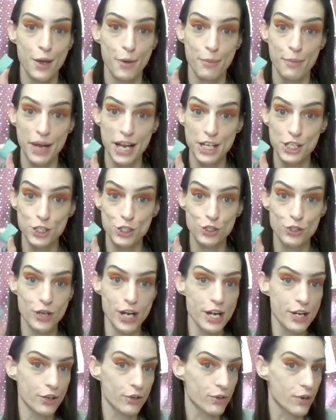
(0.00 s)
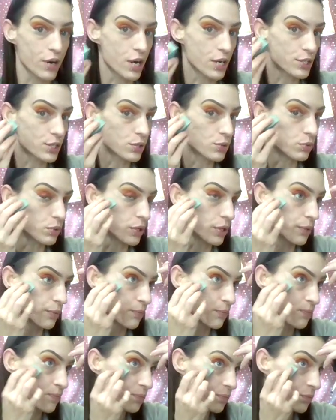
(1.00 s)
my straight across
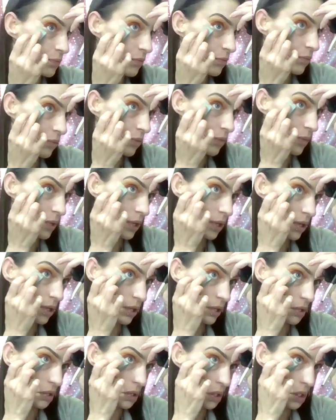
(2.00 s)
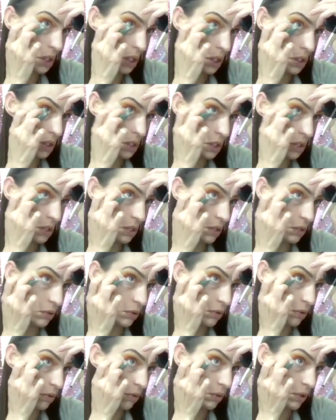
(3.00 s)
one, just
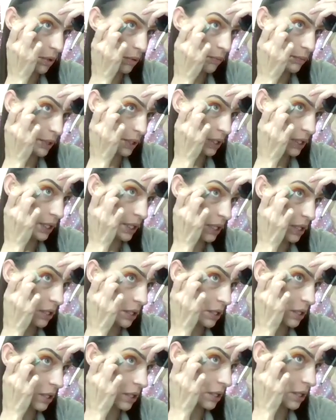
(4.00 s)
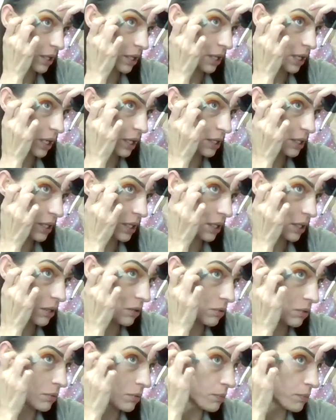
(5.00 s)
to blend that
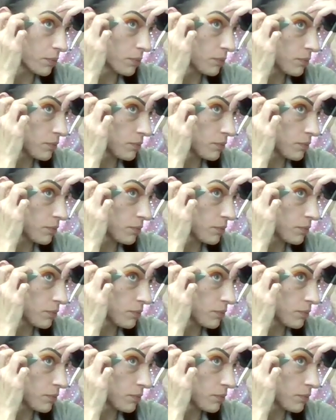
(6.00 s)
down.